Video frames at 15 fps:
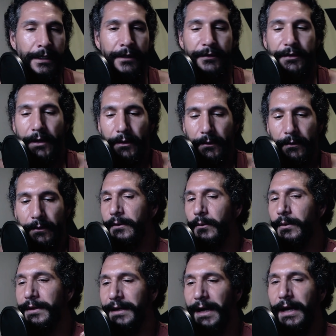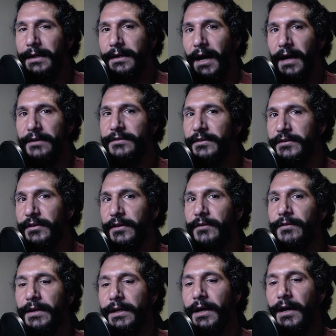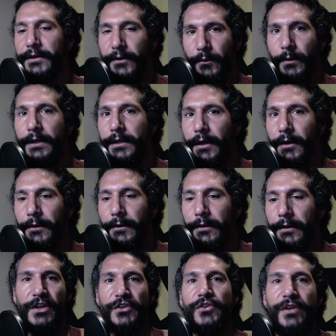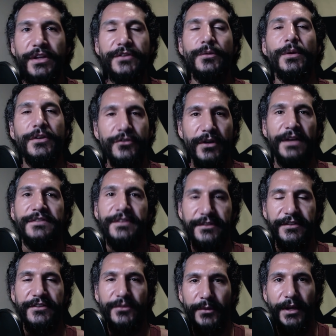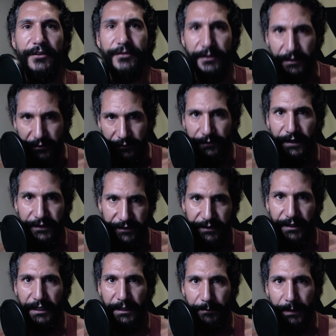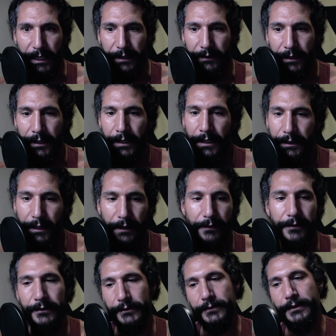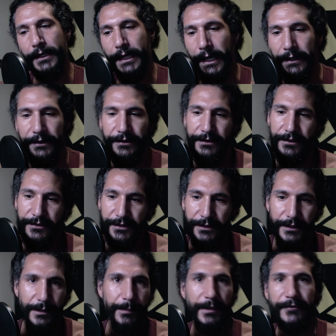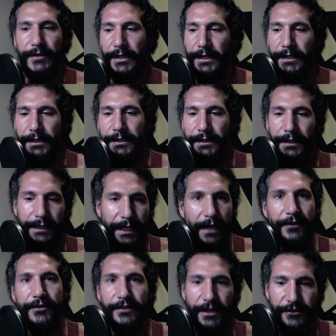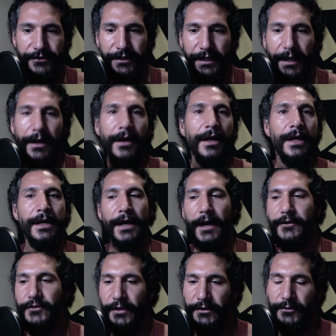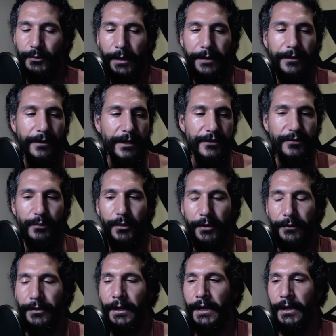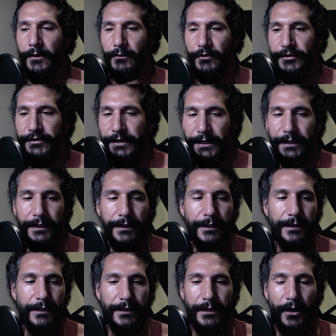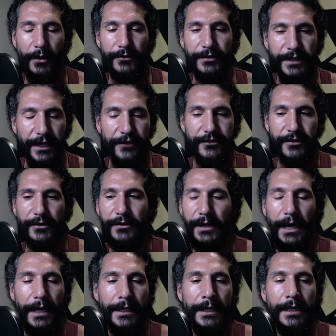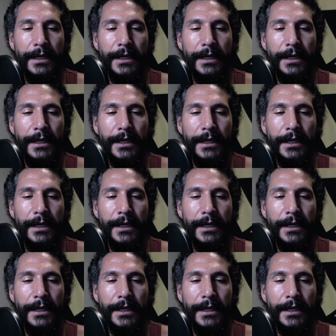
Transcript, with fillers: So when the guy knocks assertively on your window, you need to address the situation and face it like a man. Now, again, there's a little bit of a calculation here as, as, whether it's worth risking an altercation or not,